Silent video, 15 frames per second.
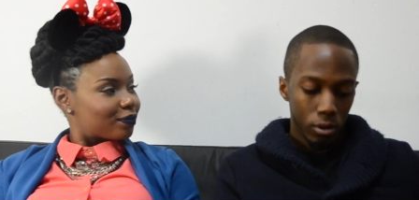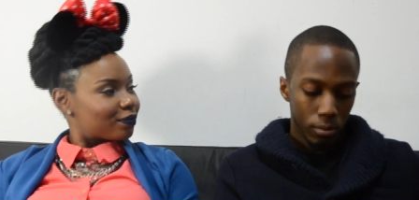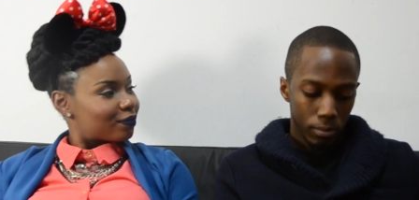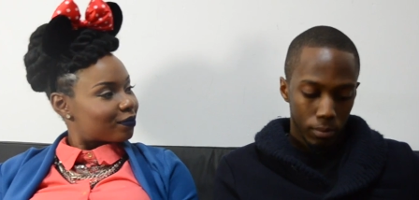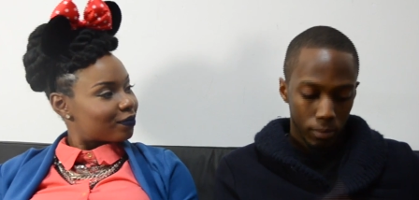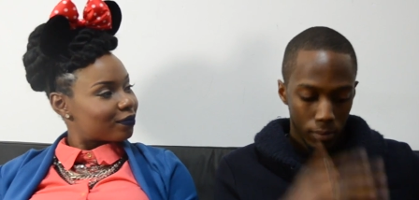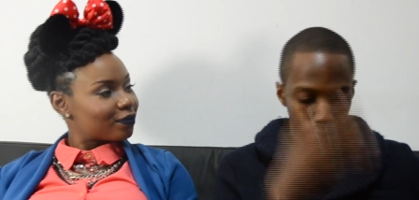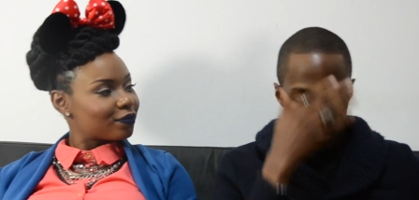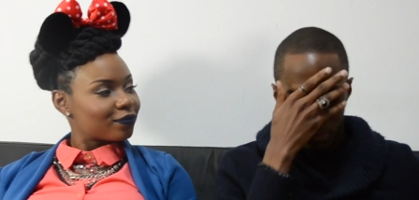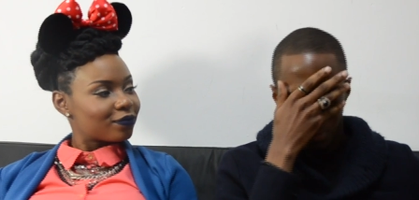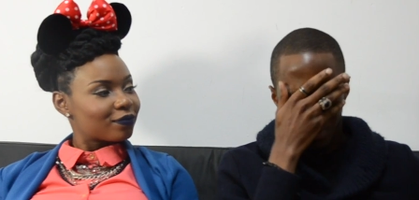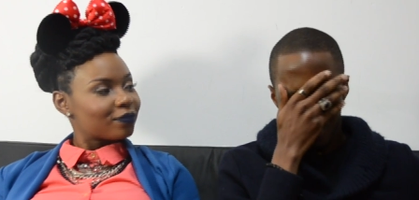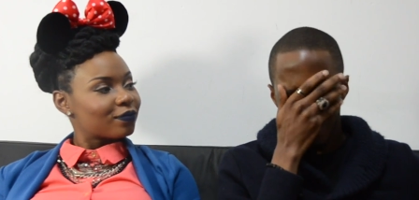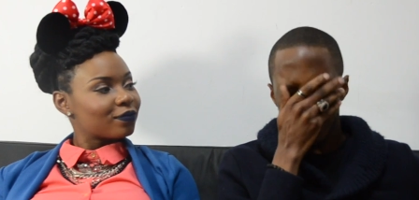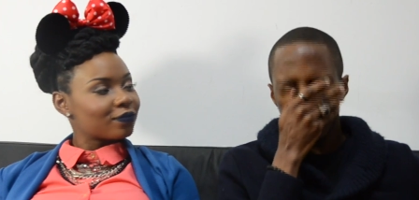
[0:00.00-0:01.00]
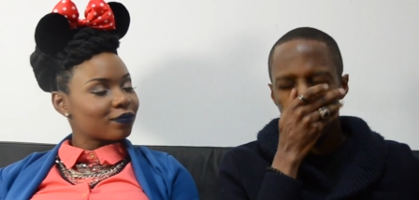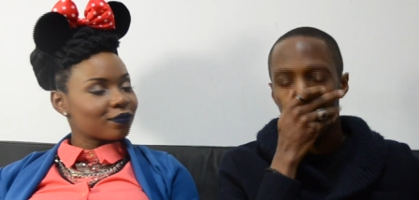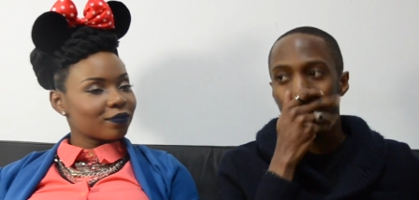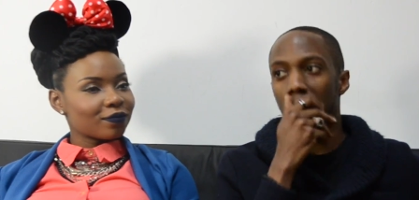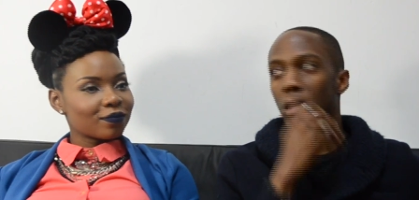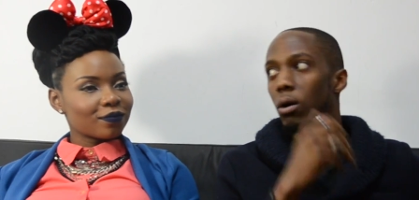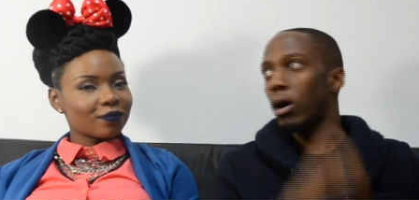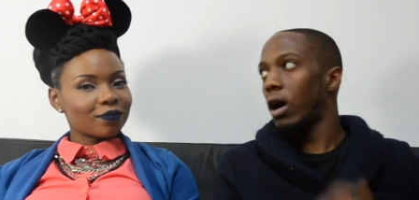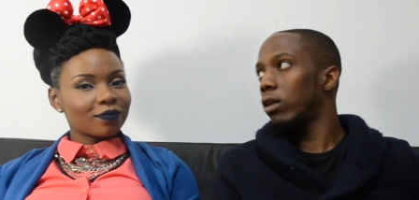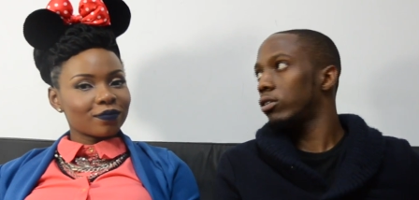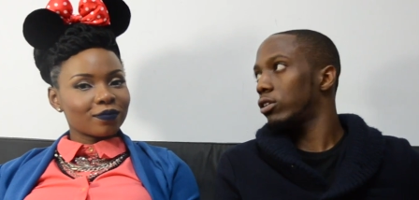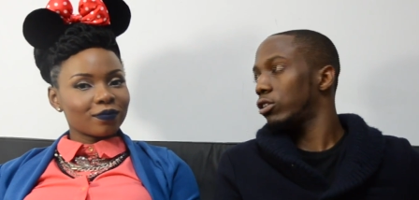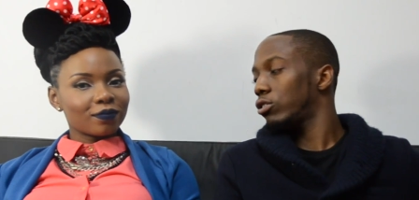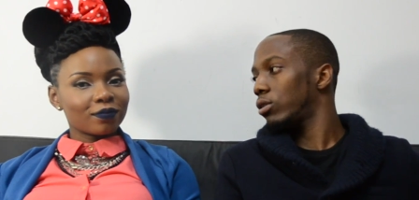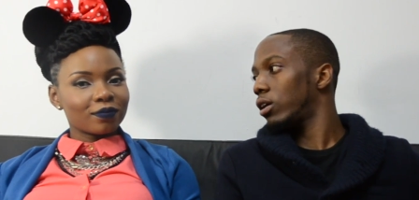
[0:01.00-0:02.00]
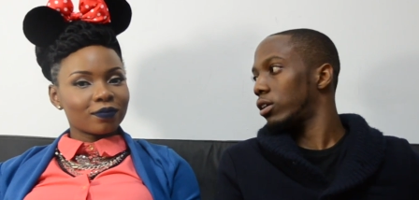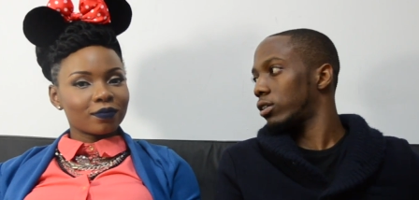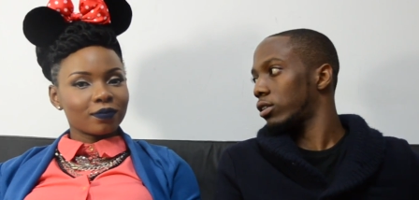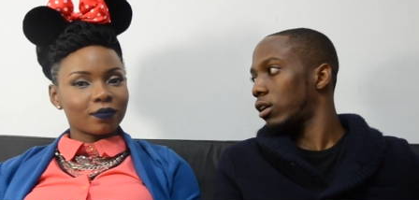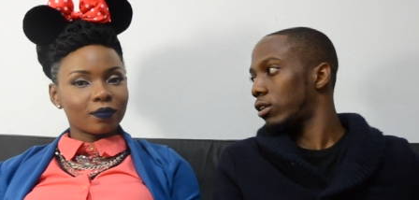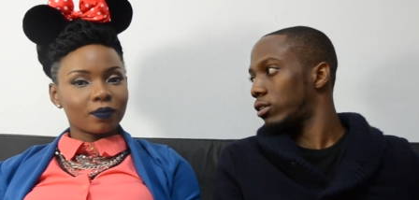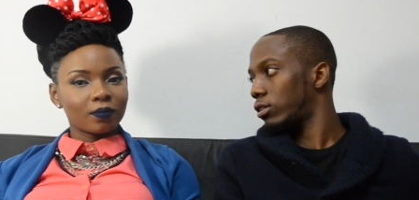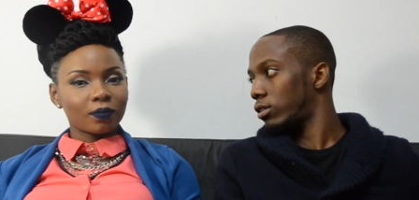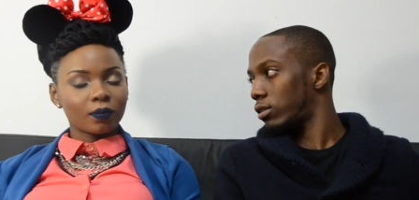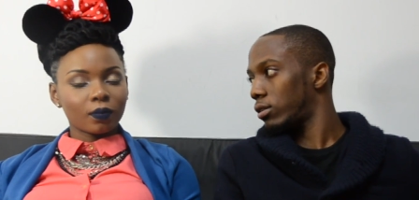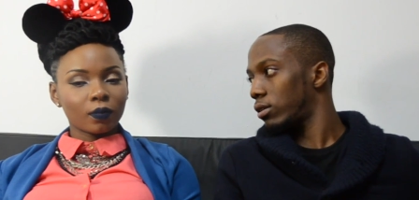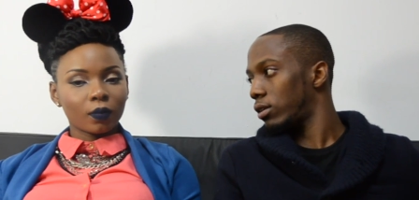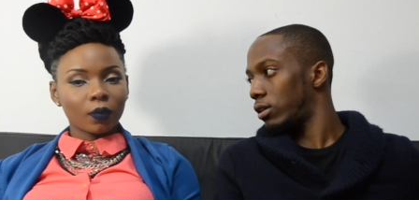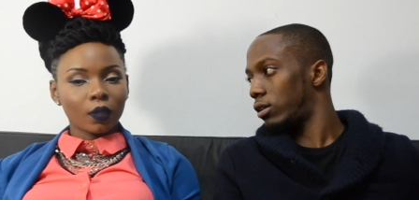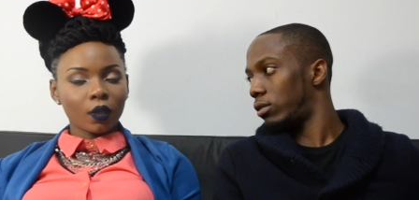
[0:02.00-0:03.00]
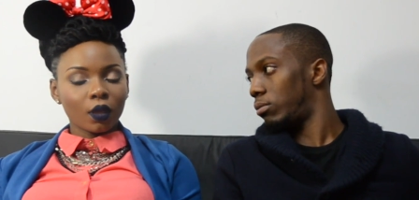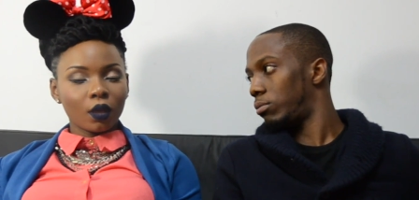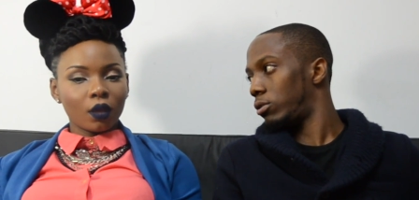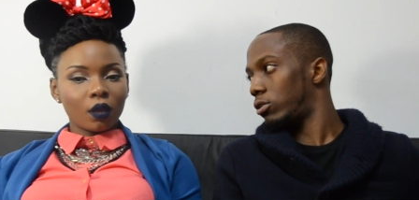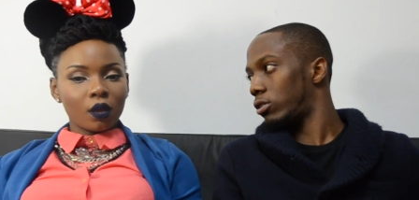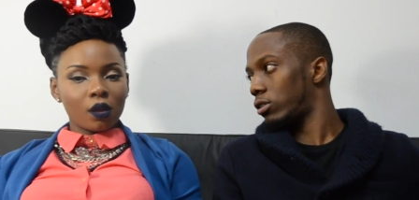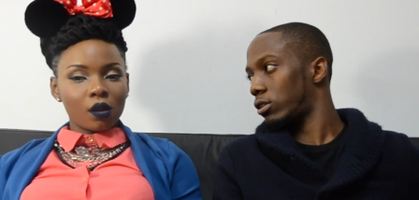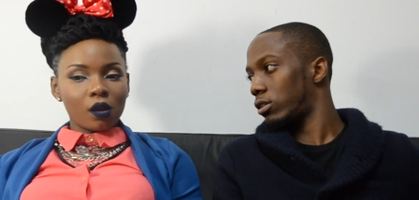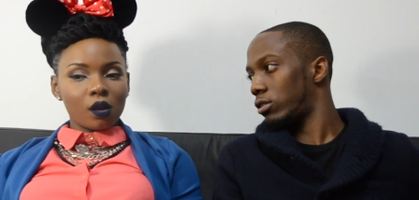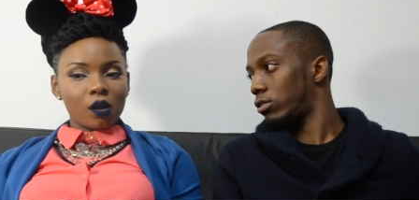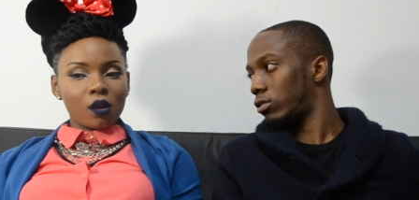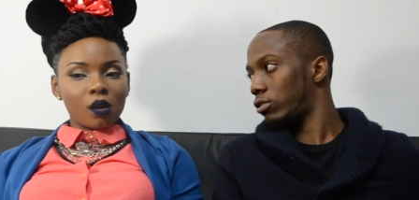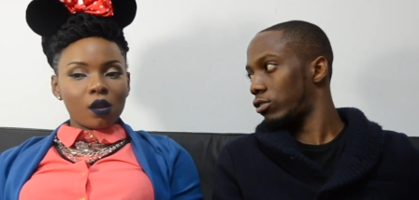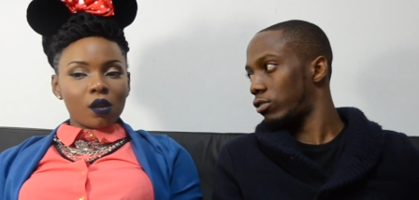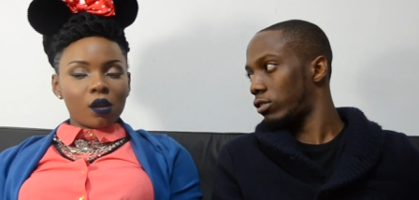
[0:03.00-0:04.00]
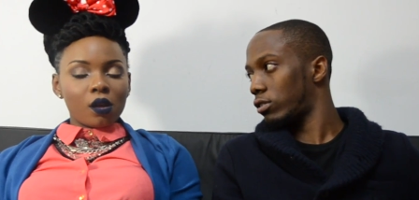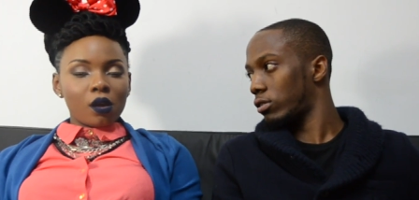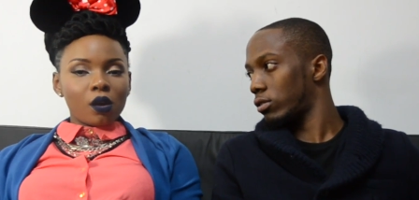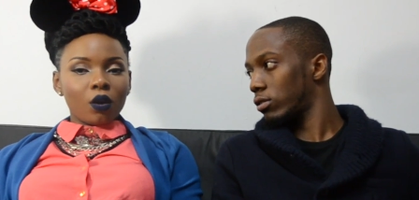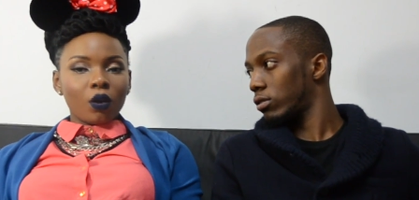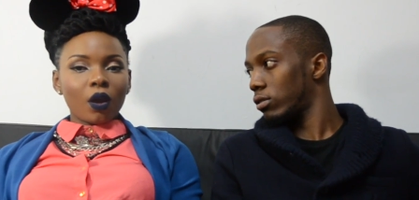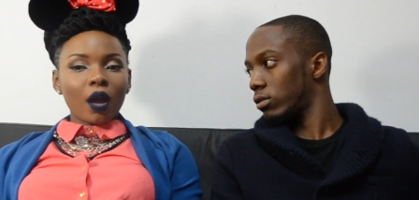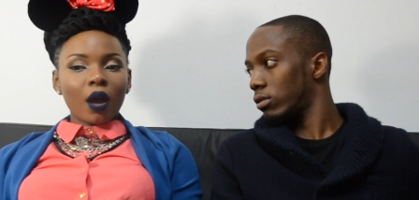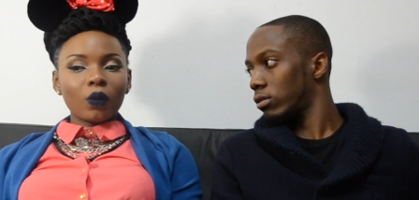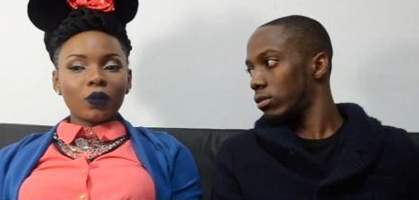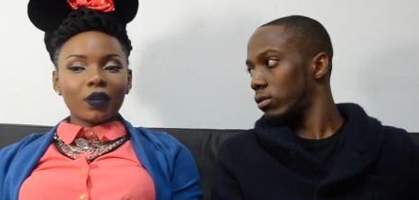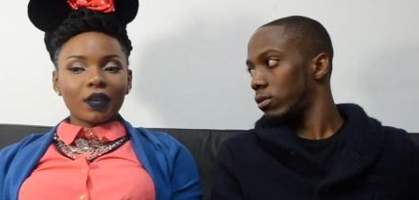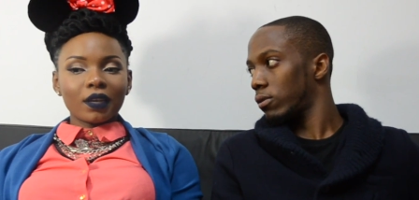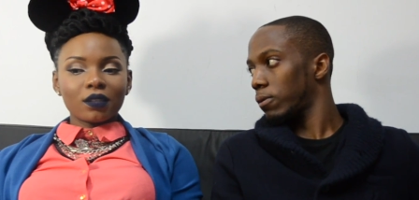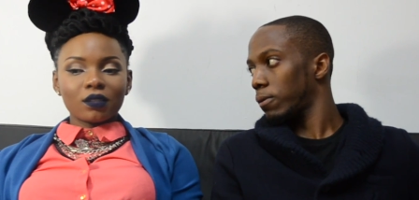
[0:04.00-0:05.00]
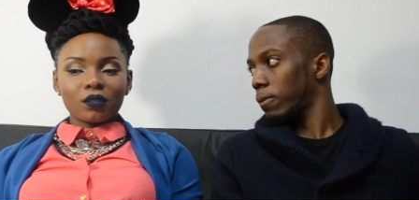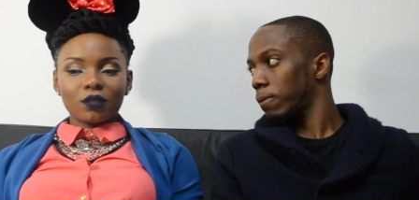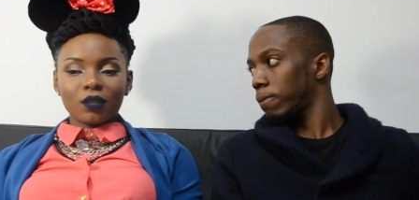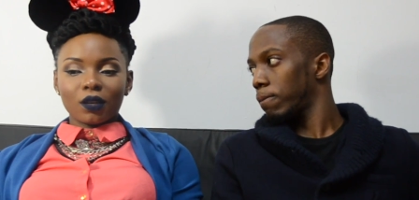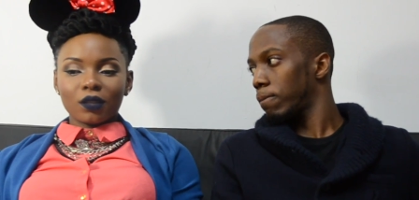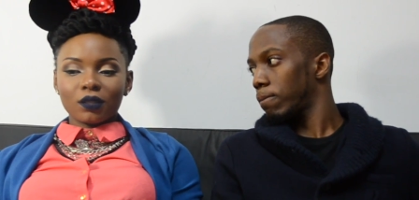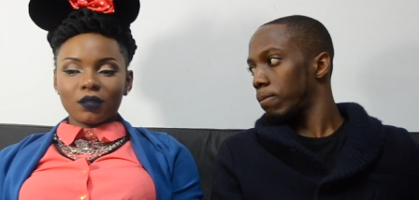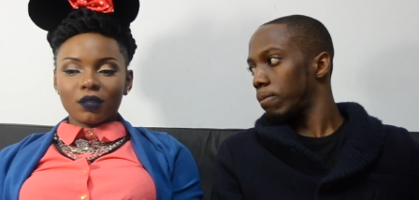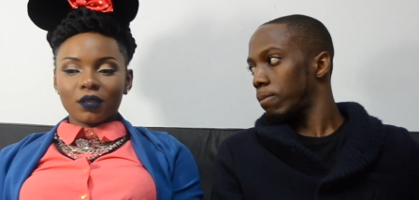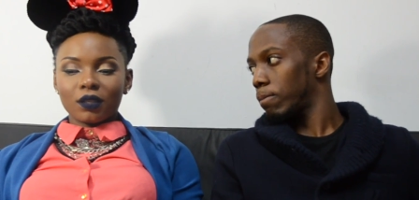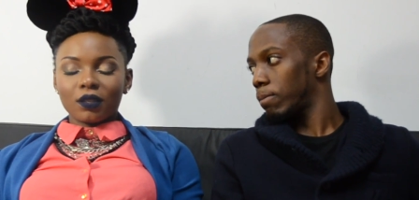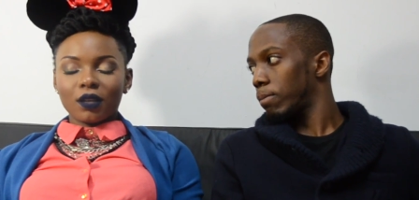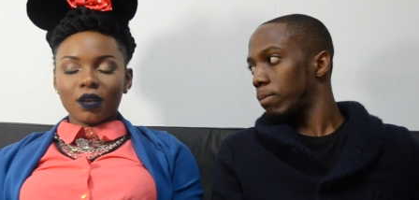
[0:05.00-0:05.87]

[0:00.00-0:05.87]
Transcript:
Speaker 1: um how, how did you get started in the music industry?
Speaker 2: How did I get started?